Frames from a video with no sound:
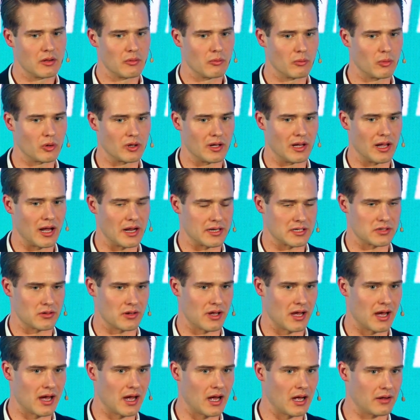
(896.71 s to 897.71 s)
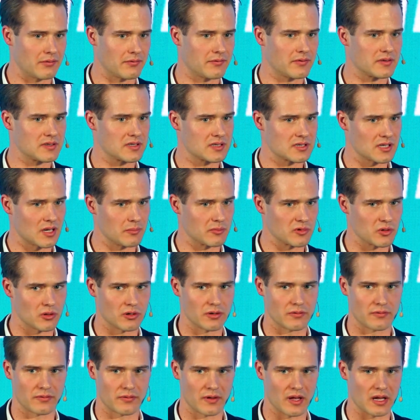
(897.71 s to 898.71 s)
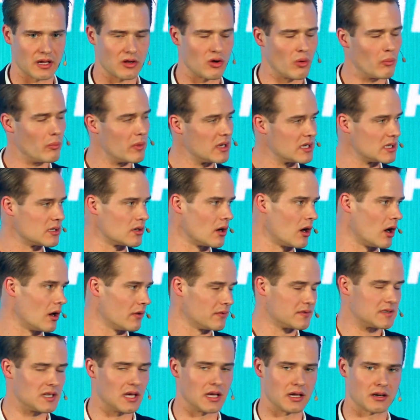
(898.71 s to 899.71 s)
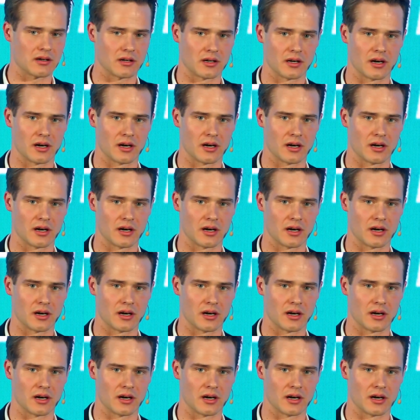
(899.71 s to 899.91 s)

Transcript: would like to have some sort of a committed off-taker,